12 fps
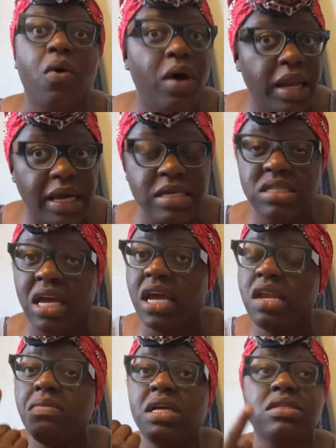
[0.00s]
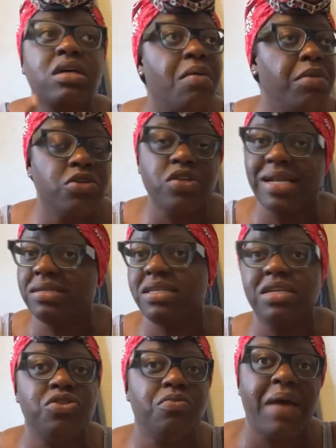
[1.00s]
on it because the enemy is coming to try to
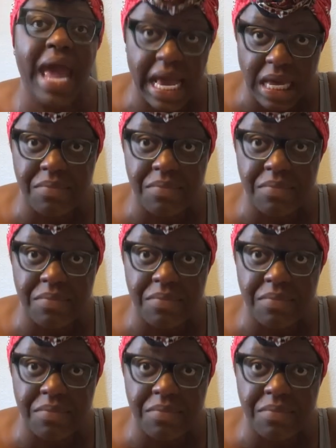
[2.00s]
set you back.